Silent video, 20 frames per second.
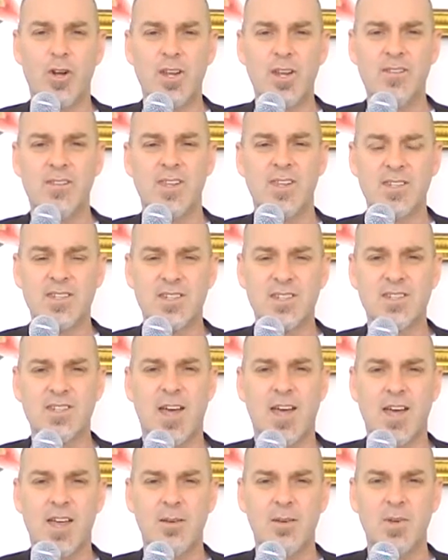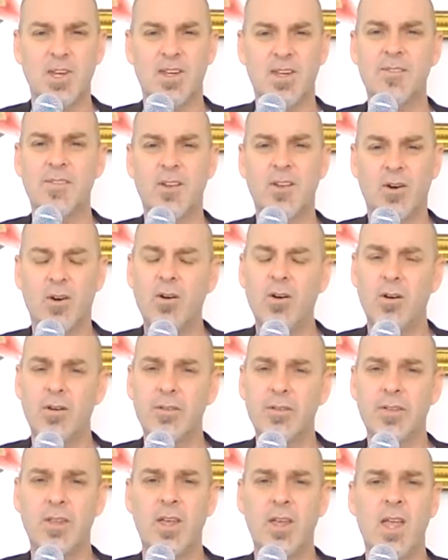during this time in the
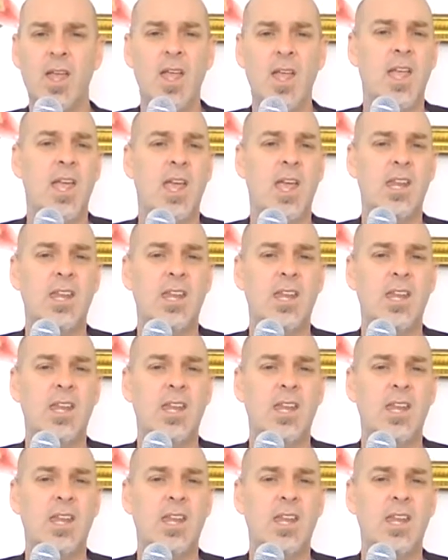earth.